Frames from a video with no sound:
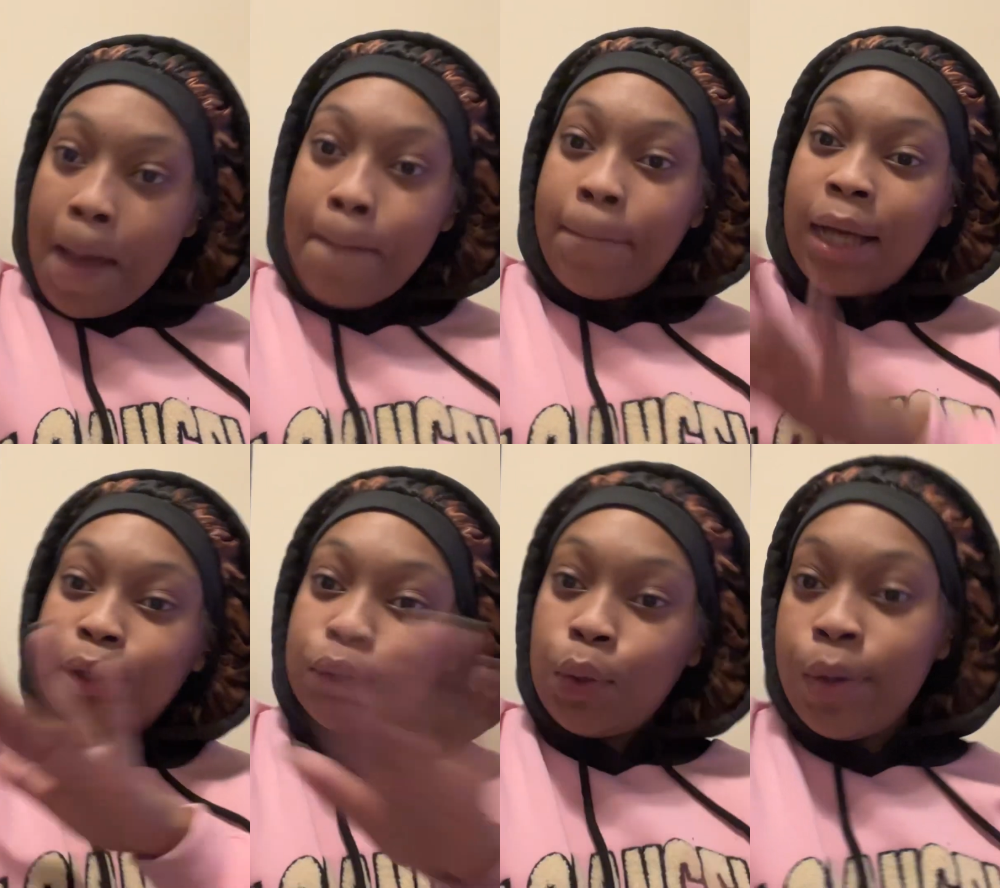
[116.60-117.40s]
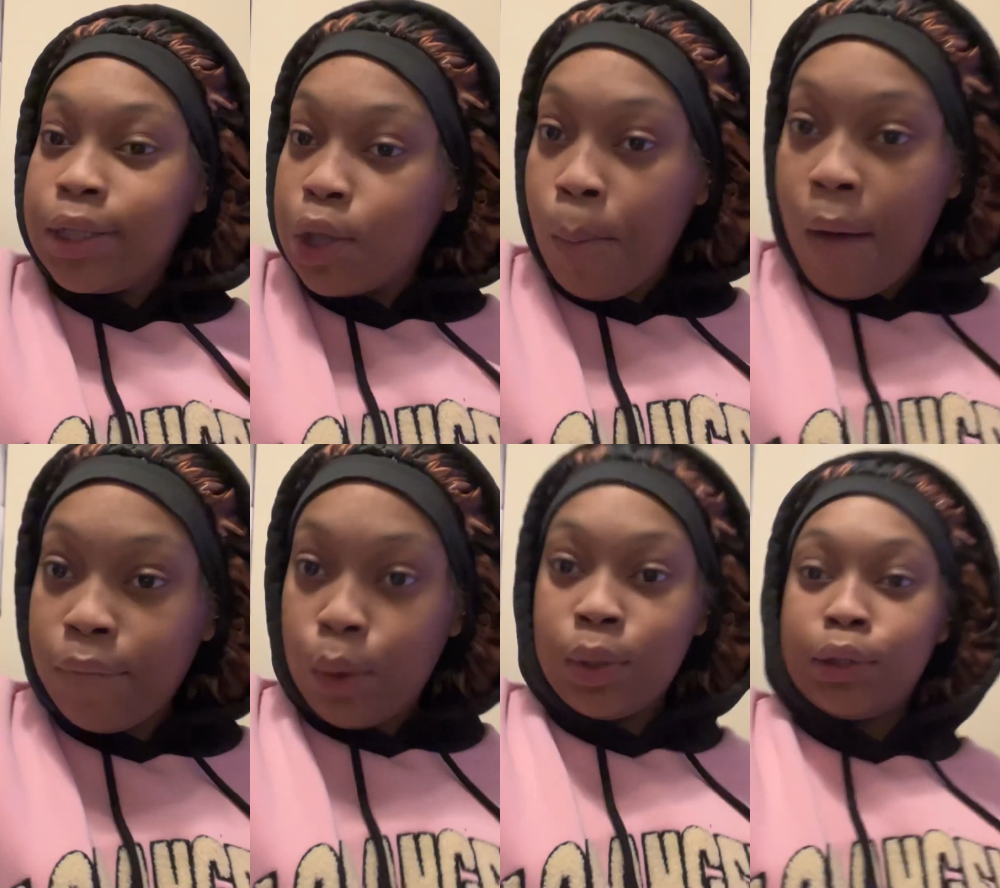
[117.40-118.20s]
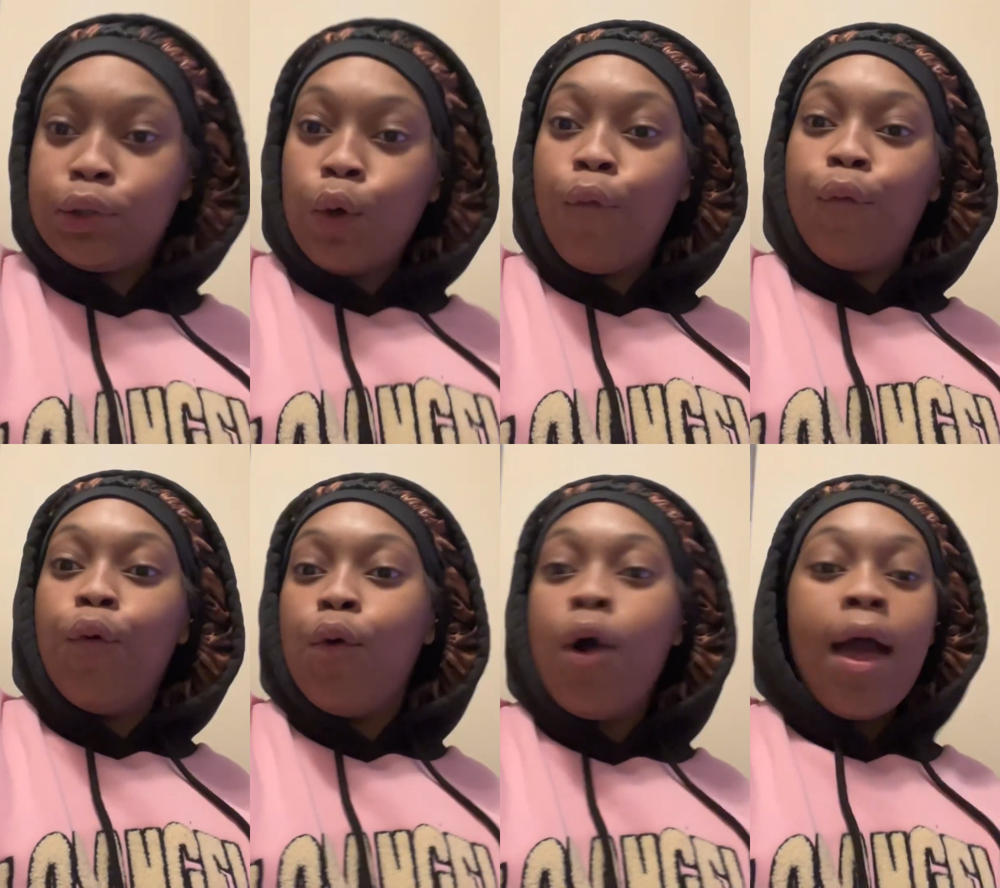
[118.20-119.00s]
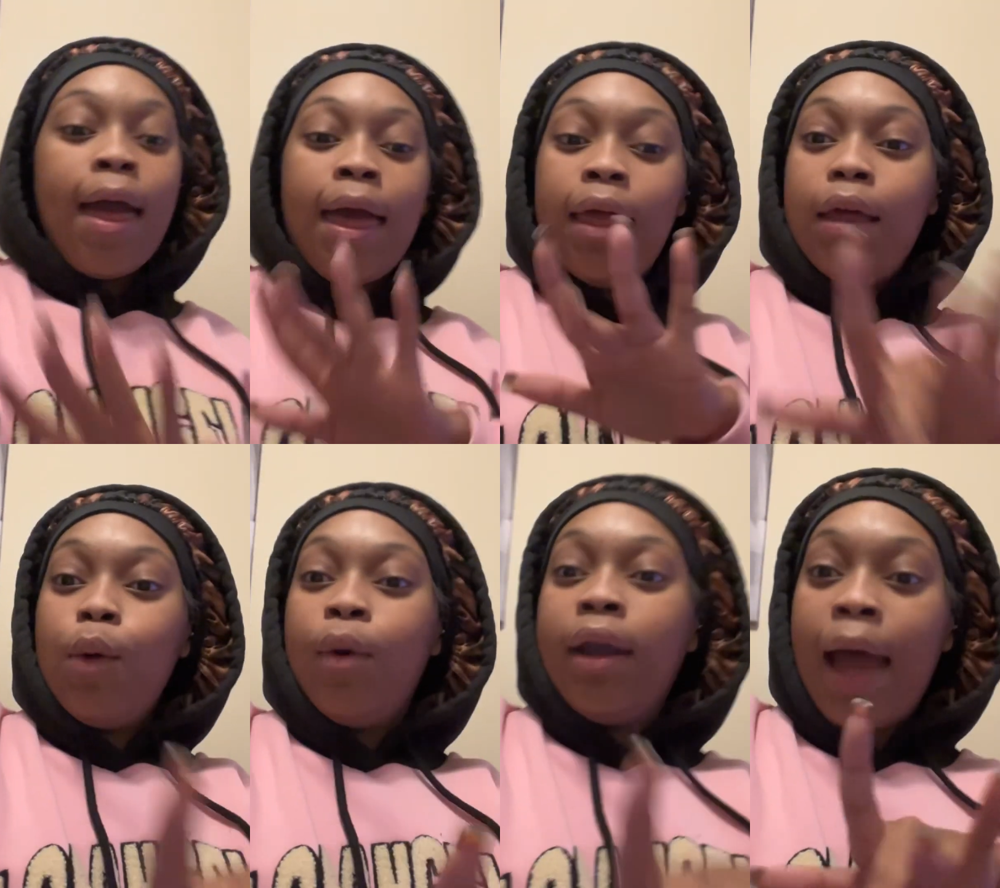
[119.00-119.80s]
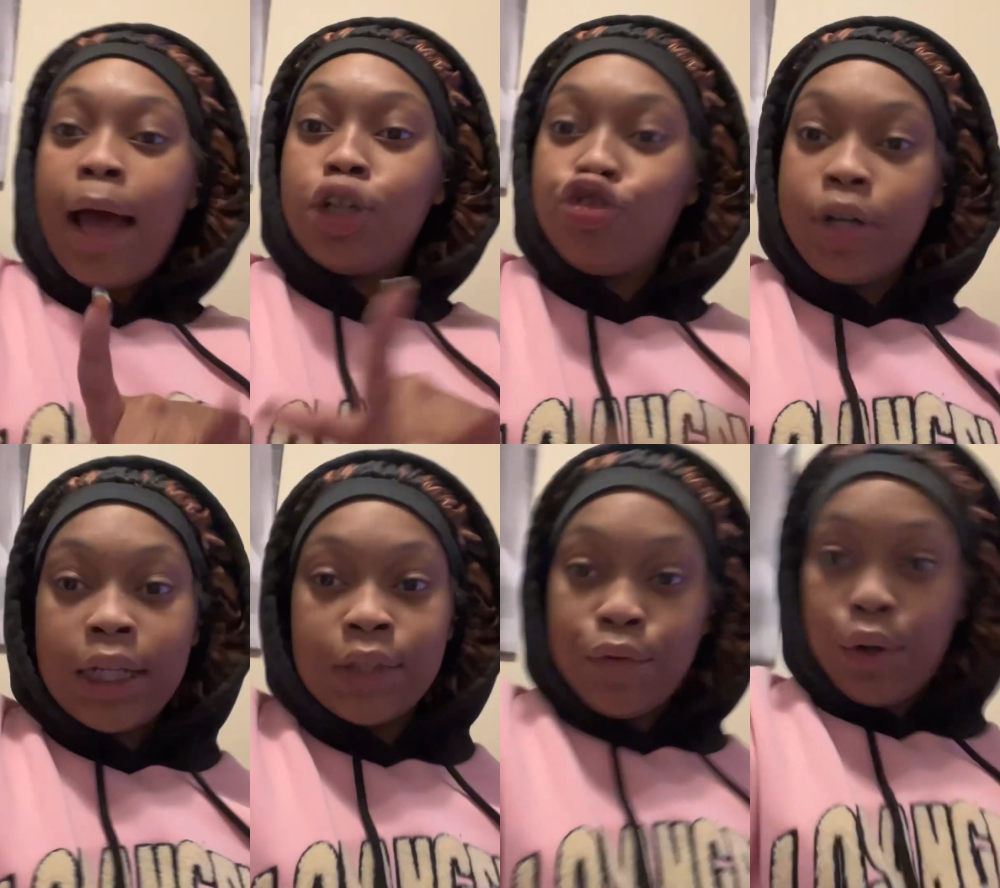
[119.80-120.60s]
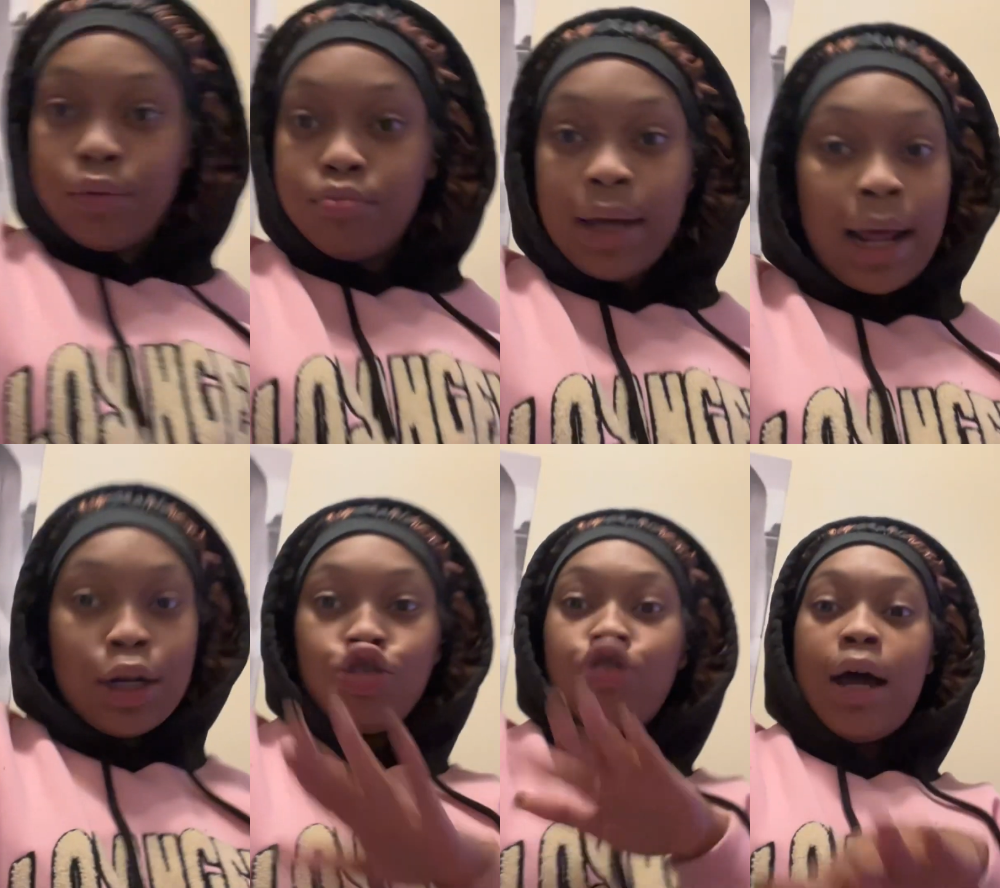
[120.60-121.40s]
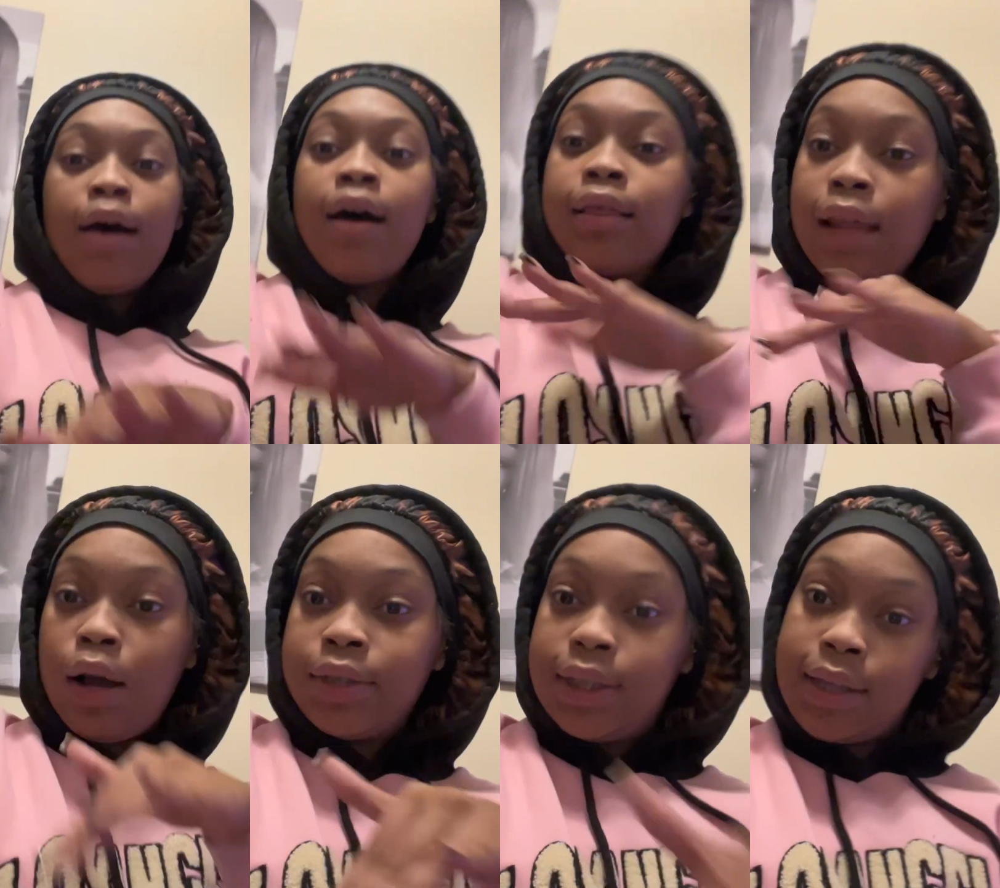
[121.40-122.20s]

my storage on my phone is so full and it will not transfer. And I don't try a thousand